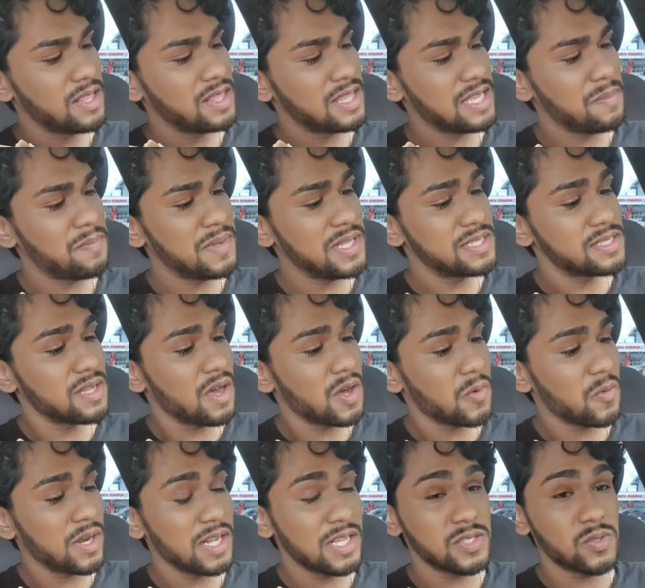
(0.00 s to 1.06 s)
The Pizza
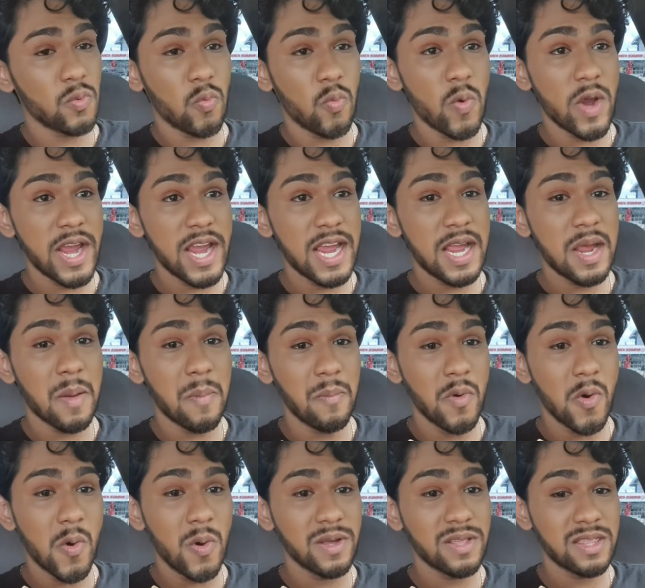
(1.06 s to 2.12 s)
Hut one is way
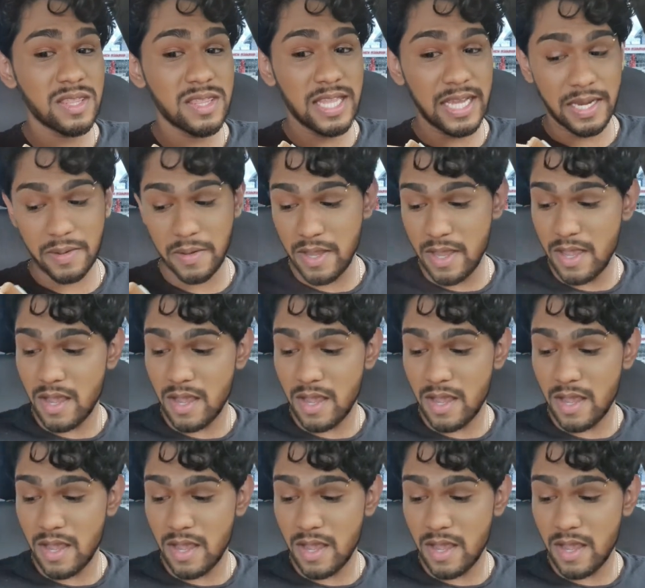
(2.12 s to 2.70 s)
more thick.